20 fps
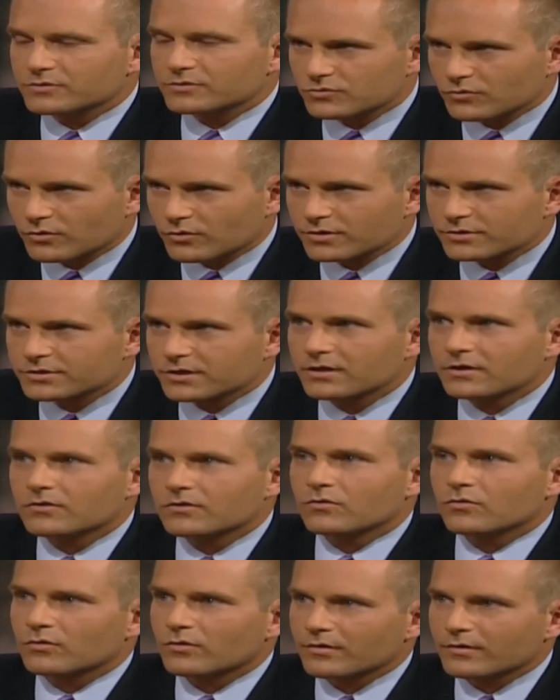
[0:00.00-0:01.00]
Georgia
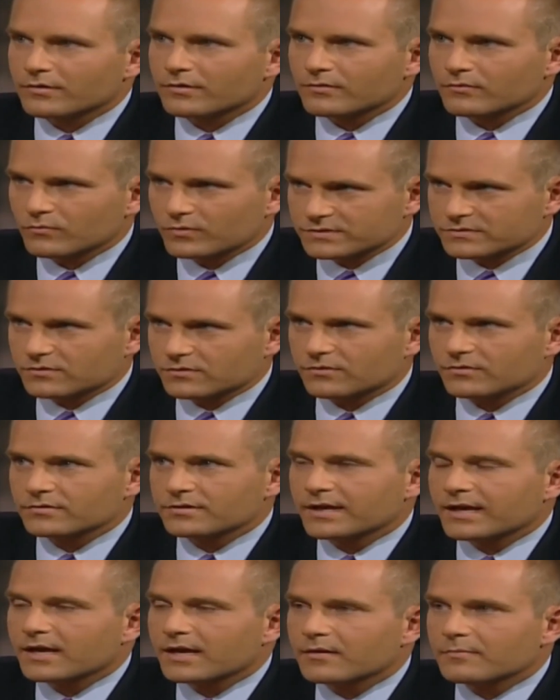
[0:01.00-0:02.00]
or what's
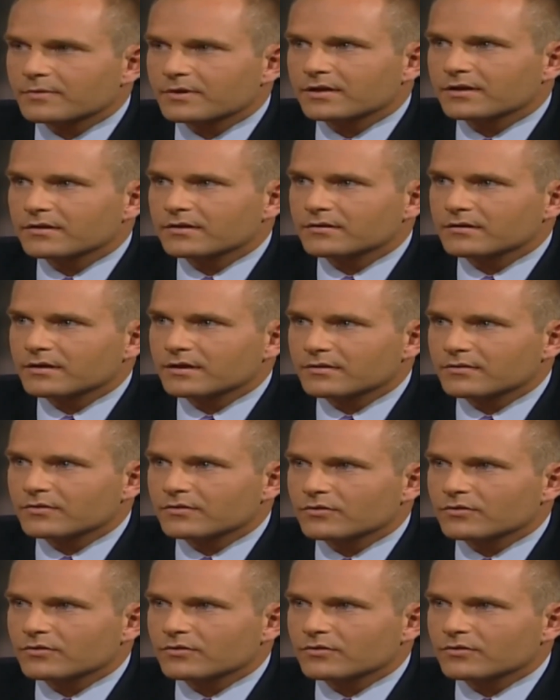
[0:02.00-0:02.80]
currently happening in the